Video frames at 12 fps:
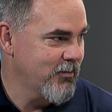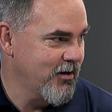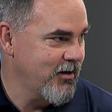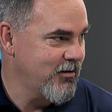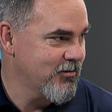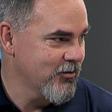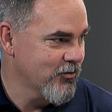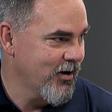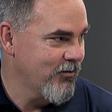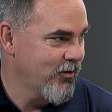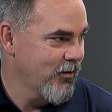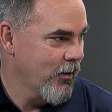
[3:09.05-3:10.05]
own money to How
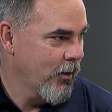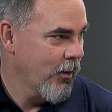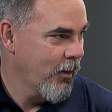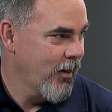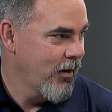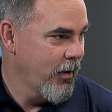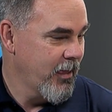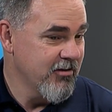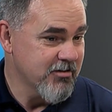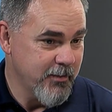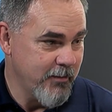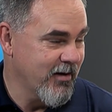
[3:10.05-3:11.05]
many years have you done this?
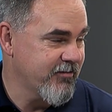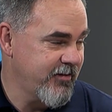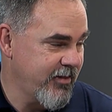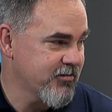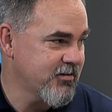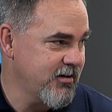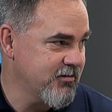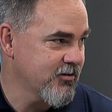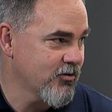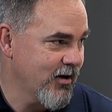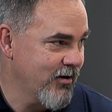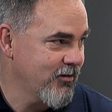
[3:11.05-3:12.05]
This will be my fifth
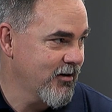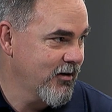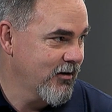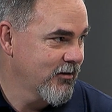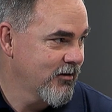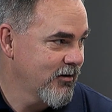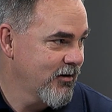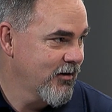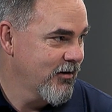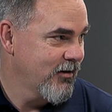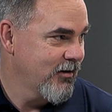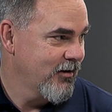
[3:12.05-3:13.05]
season traveling. And you
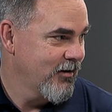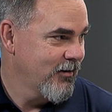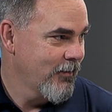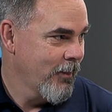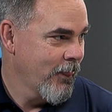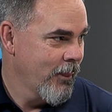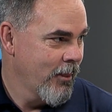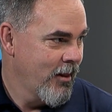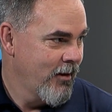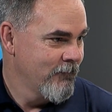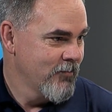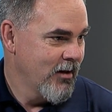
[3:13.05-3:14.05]
take different students
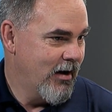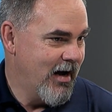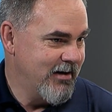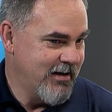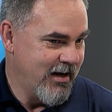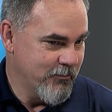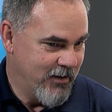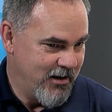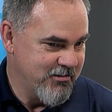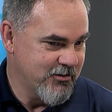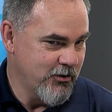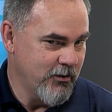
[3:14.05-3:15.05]
each year? I take
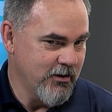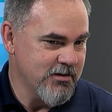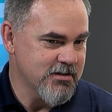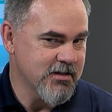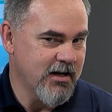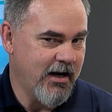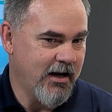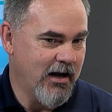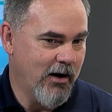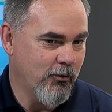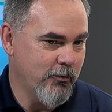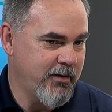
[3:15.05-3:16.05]
my students,
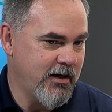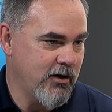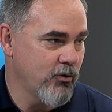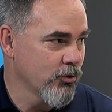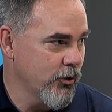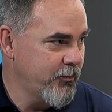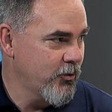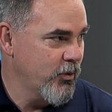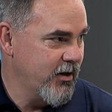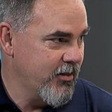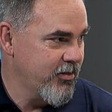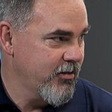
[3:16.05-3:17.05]
and I will be grouped
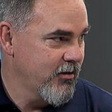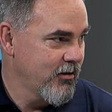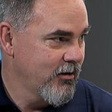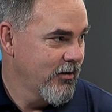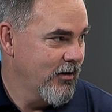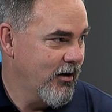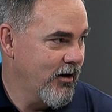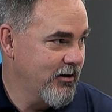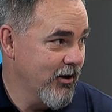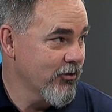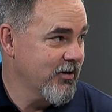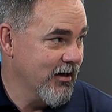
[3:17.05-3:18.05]
with
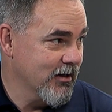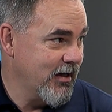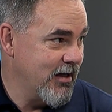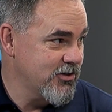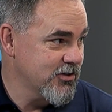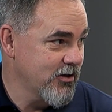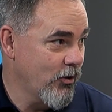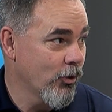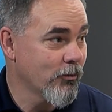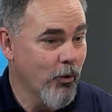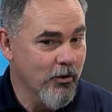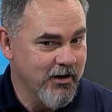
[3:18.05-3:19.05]
another delegation
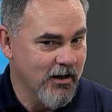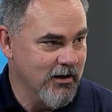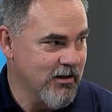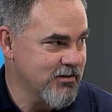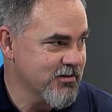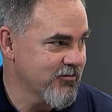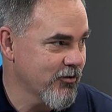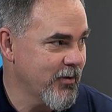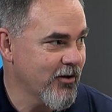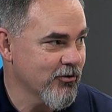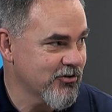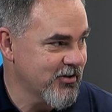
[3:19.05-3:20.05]
or more delegates
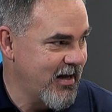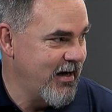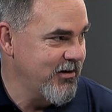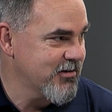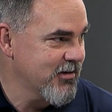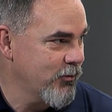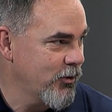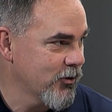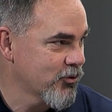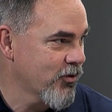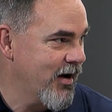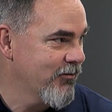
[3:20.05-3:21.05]
from other states, and
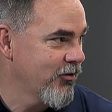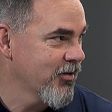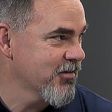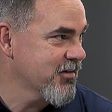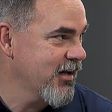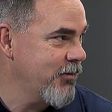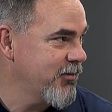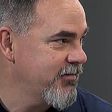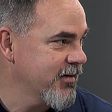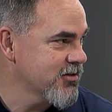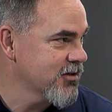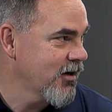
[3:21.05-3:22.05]
we'll travel the same
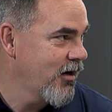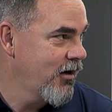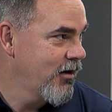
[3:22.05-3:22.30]
adventure.